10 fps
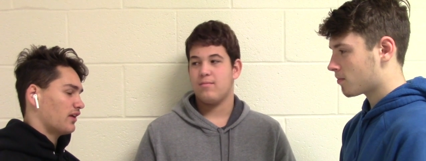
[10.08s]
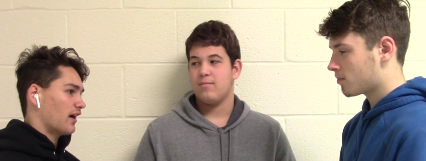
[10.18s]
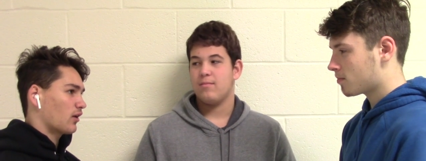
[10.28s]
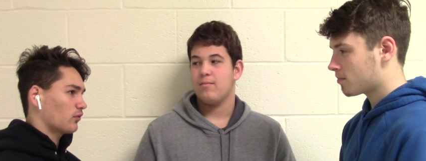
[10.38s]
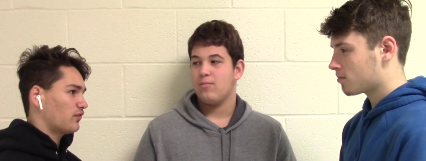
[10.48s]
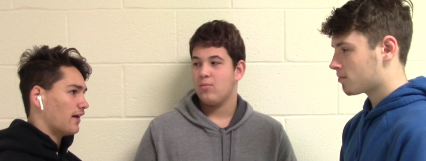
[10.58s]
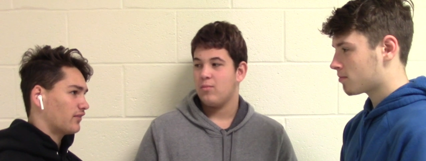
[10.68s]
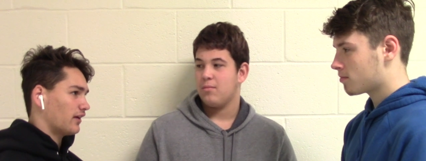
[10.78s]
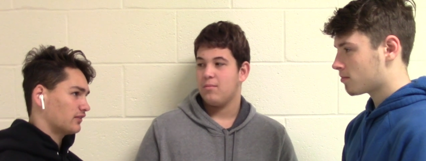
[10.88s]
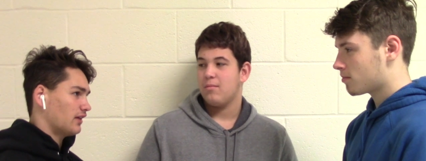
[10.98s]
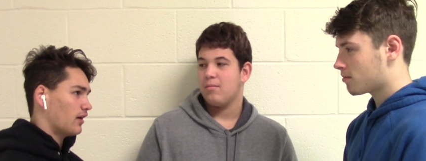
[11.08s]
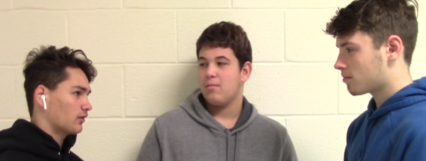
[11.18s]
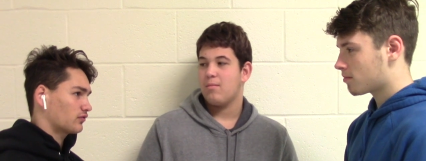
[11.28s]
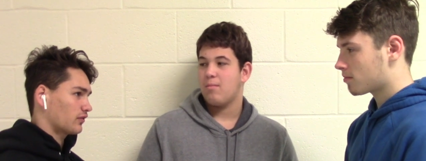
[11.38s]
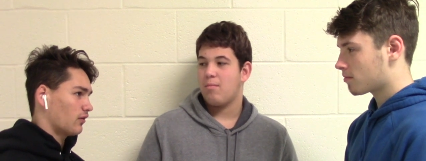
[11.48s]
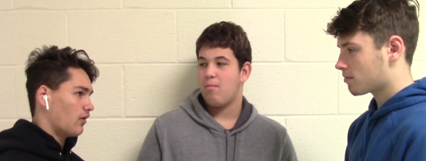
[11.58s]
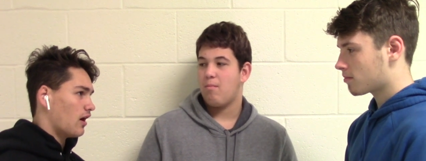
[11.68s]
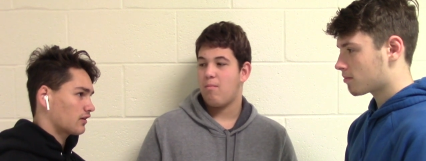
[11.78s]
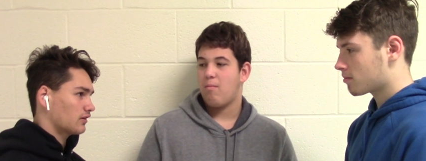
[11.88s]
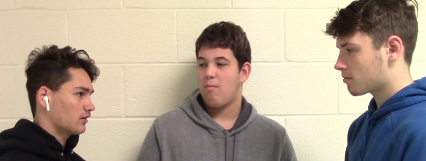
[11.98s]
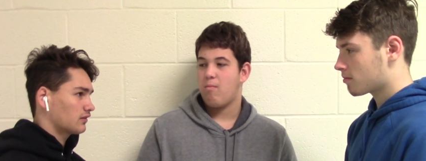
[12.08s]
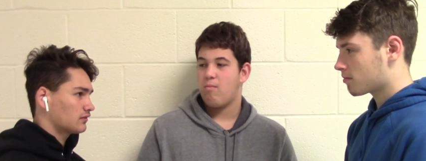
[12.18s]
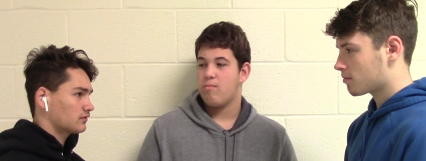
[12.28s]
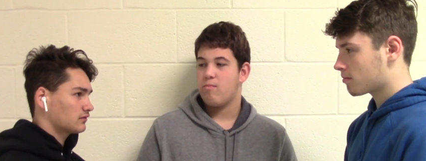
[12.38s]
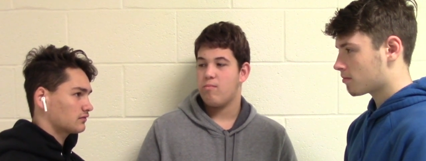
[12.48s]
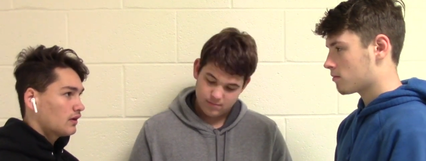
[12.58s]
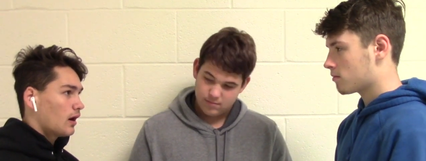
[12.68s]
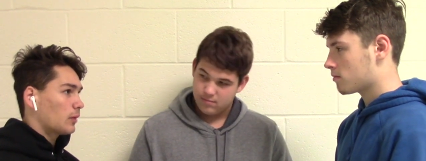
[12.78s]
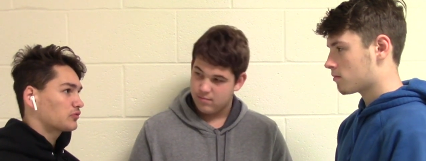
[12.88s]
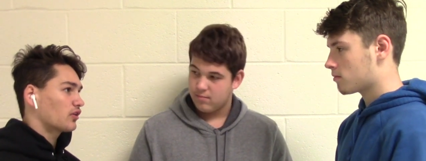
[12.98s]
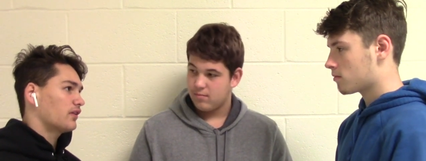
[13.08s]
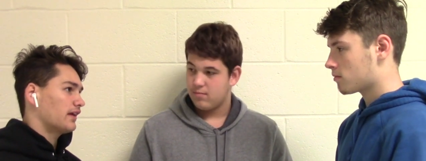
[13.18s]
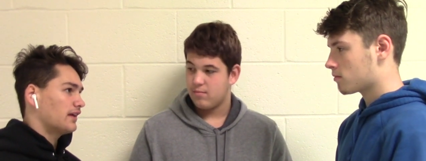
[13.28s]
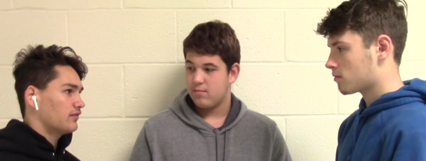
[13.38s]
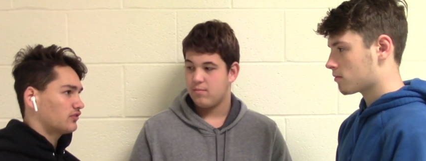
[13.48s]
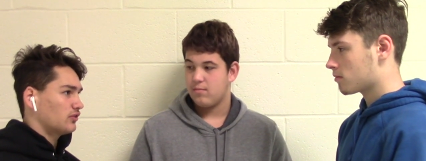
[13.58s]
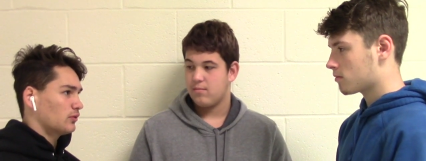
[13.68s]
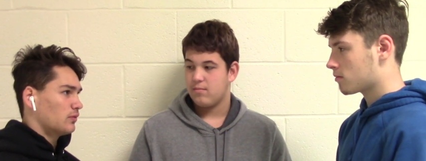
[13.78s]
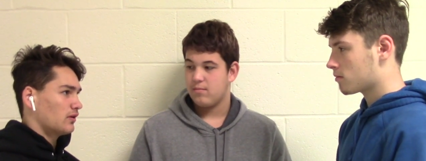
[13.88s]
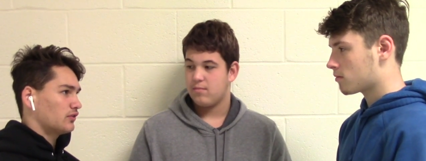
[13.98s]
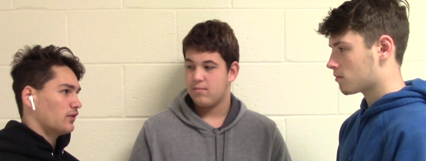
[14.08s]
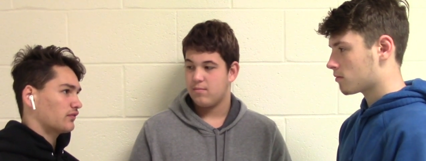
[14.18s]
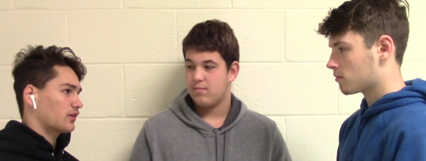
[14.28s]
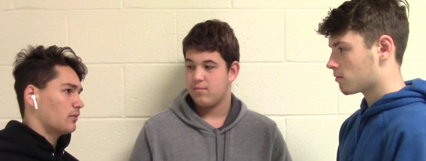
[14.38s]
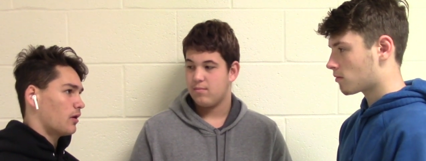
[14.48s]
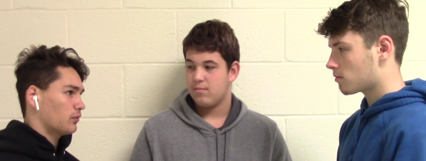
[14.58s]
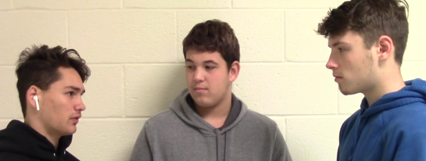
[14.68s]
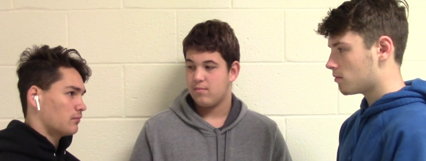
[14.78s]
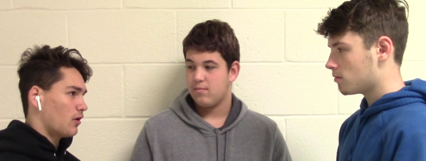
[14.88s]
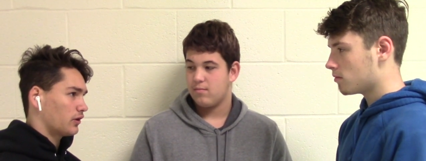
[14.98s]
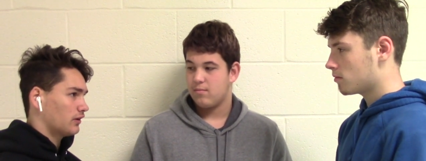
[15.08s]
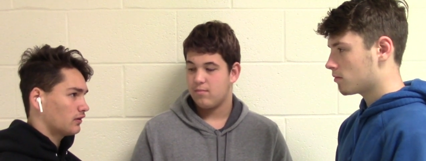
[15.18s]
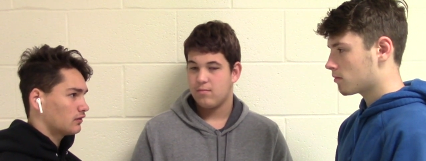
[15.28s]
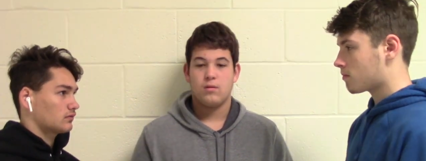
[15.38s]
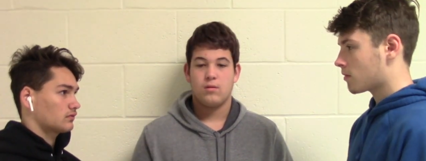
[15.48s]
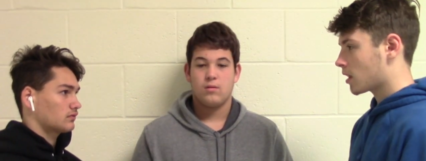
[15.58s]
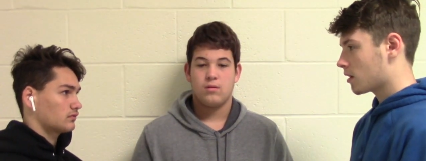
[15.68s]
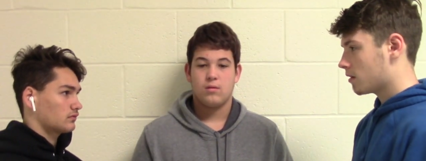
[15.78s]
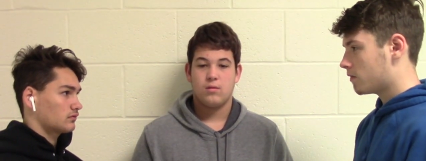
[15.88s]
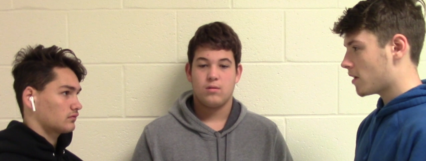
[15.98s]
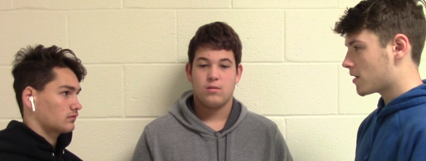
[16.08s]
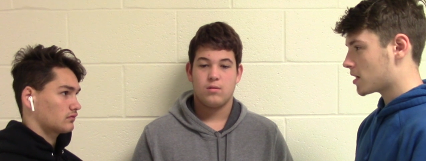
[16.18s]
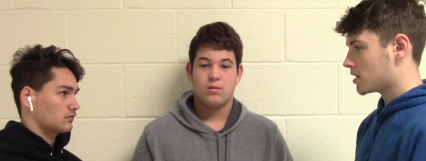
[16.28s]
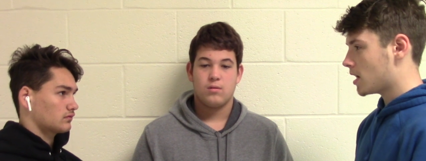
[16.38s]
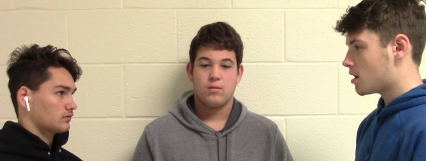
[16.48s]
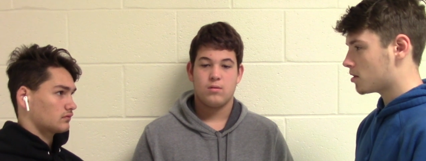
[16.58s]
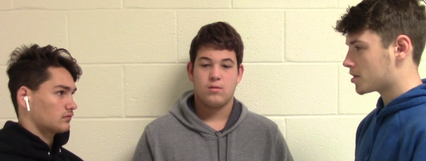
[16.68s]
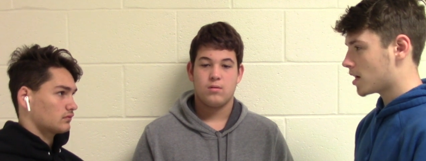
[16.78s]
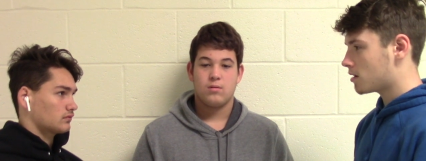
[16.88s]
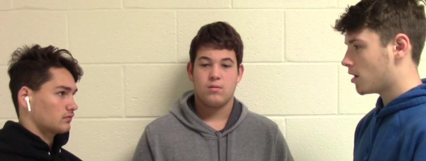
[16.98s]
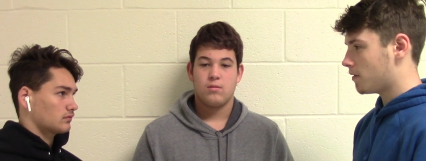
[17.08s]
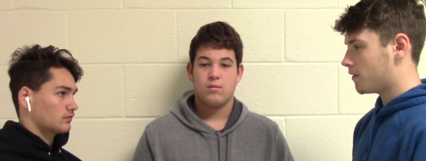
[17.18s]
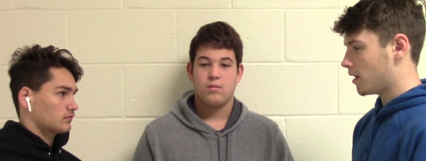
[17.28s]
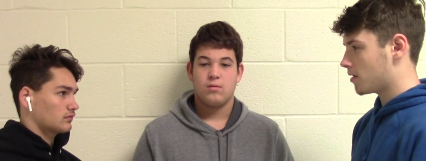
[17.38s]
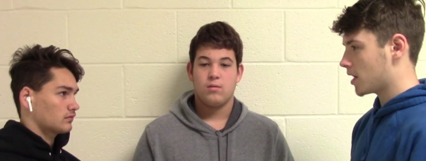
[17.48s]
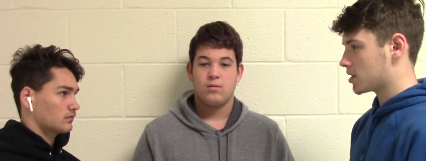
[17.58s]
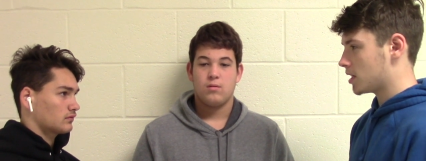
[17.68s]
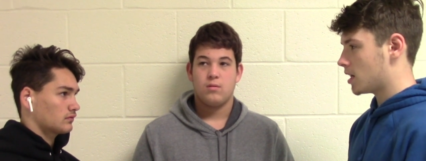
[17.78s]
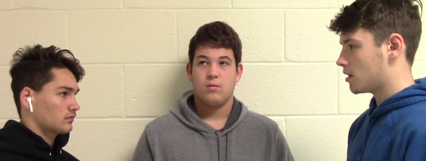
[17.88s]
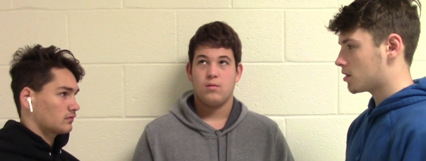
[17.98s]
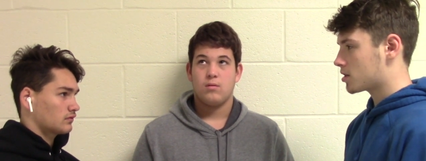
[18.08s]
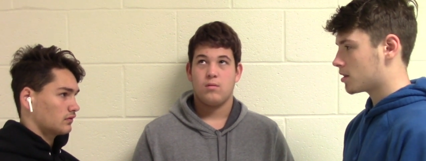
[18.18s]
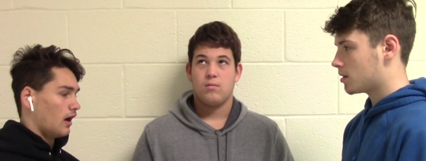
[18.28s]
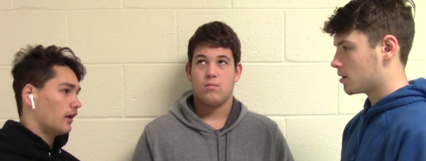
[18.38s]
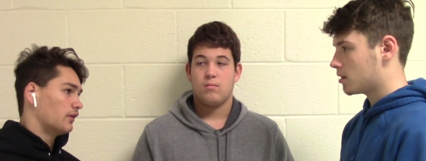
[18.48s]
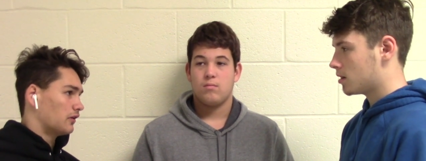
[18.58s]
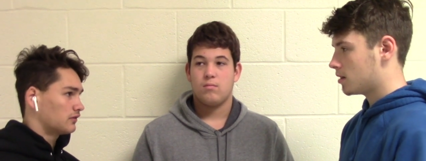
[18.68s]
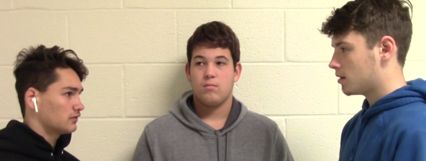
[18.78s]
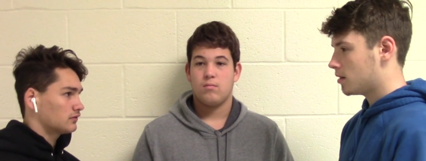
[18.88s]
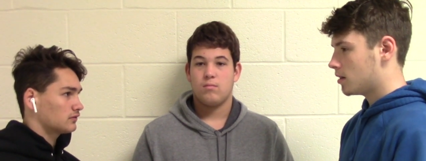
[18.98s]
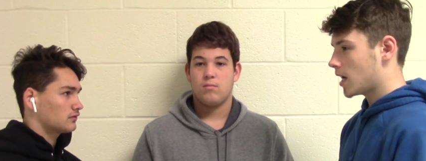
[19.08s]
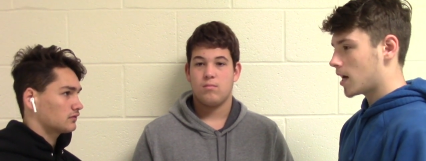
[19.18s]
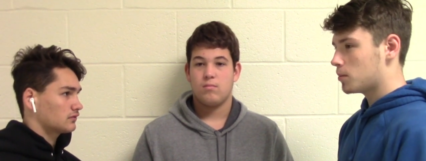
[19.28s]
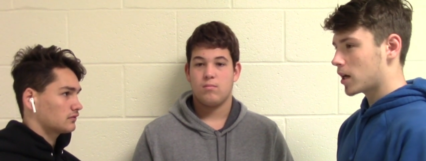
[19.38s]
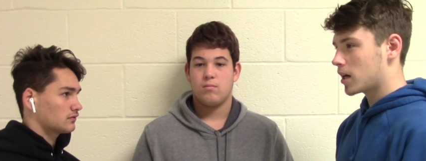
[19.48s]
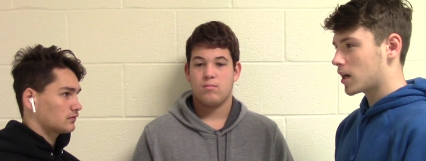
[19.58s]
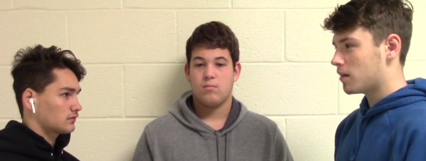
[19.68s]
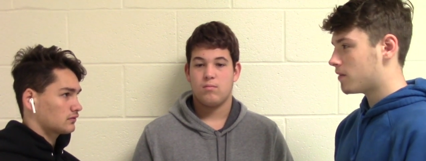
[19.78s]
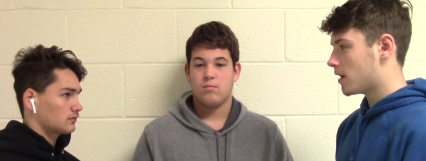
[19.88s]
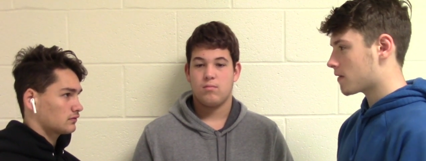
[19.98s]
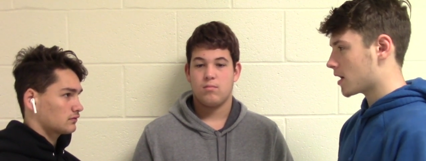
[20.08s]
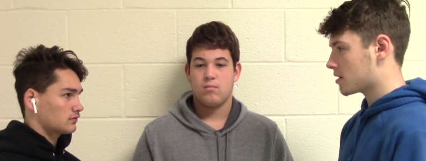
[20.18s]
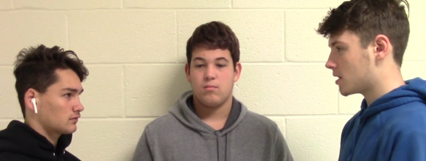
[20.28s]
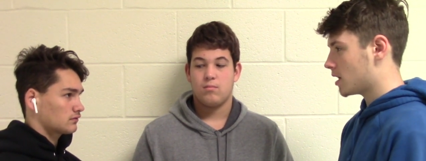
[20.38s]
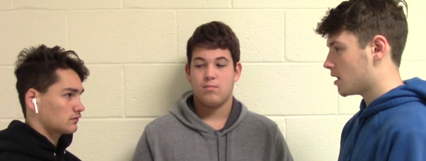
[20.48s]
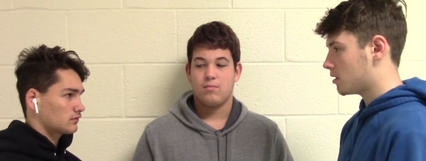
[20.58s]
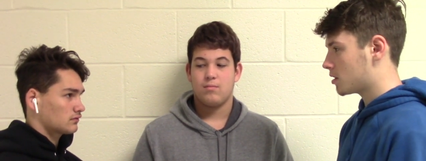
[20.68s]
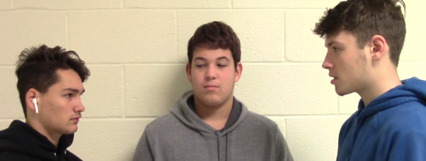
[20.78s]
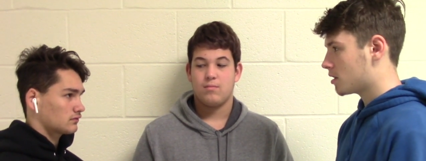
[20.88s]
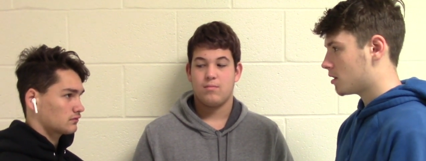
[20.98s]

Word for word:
Speaker 1: Harold $5,000 for the locker. I'm sure they give it to you, but you have to come up with the money.
Speaker 2: $5,000? I don't have $5,000. I know. How am I going to get $5,000?